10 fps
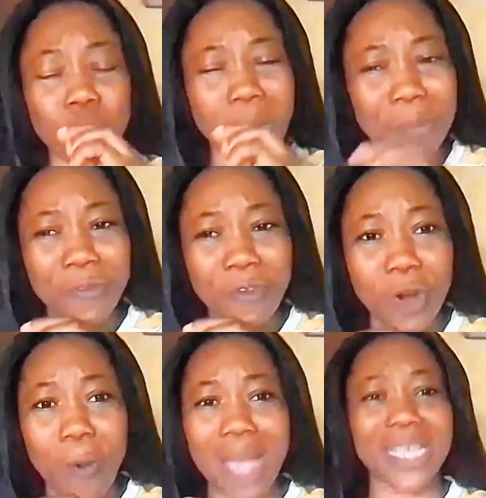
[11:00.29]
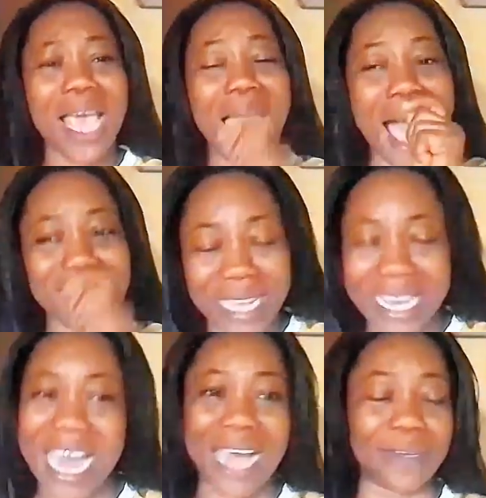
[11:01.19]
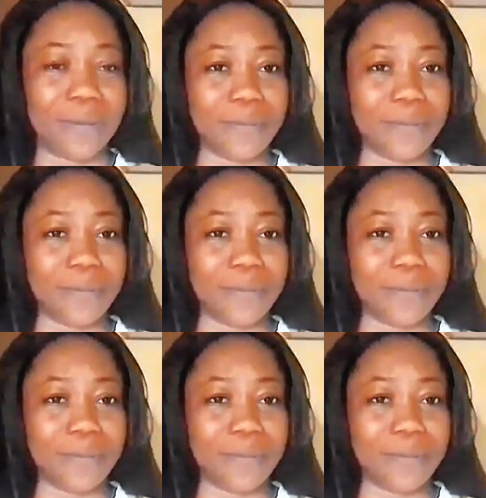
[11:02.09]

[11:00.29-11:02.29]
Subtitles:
gullible followers as they can.